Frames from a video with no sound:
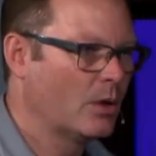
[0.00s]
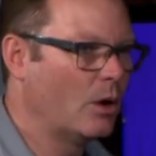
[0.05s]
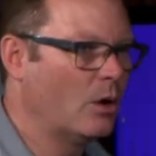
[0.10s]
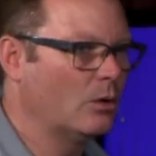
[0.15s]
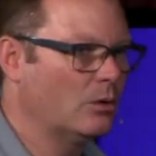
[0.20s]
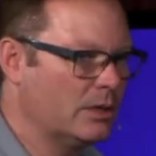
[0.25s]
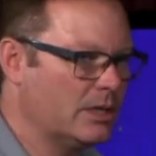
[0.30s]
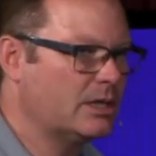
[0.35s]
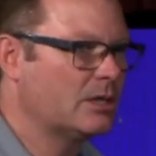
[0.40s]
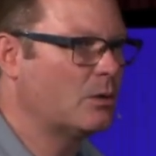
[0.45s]

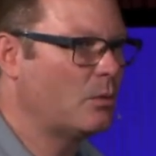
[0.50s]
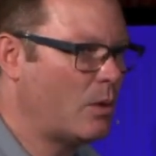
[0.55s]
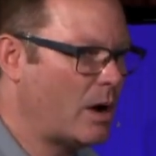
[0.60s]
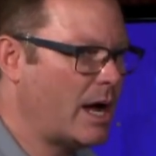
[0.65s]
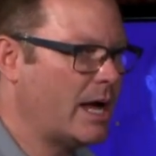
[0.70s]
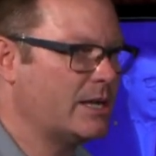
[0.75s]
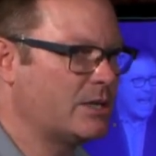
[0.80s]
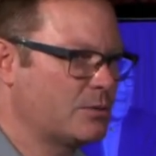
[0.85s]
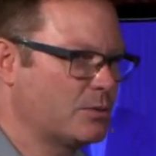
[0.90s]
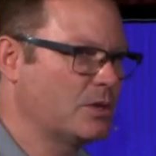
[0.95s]
Only the
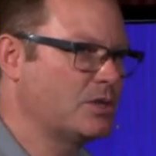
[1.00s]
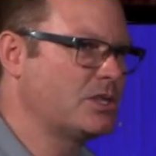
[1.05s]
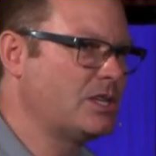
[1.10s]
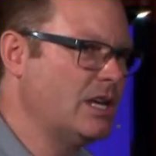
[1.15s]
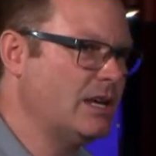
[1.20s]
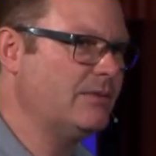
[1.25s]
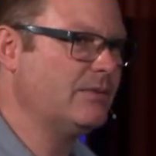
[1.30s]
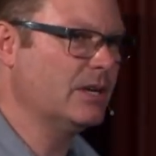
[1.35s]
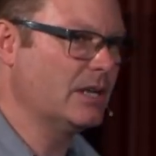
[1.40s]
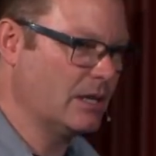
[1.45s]
wise
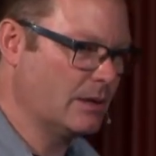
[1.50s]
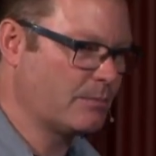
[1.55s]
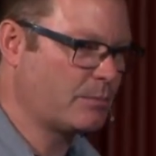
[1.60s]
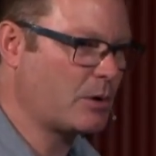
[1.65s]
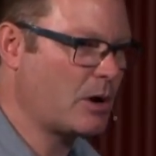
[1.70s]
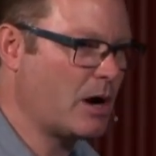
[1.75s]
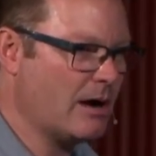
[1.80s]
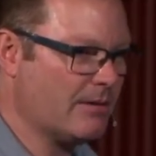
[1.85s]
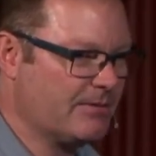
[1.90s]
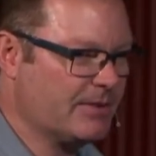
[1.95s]
receive it and
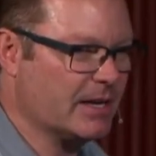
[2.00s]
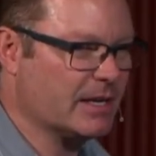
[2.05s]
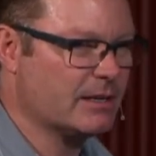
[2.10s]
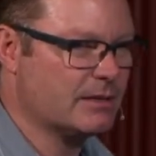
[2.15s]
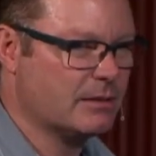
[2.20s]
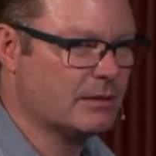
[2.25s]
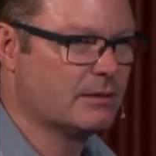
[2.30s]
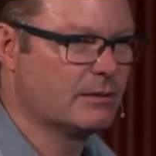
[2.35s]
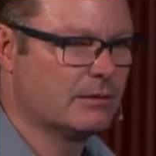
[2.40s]
profit.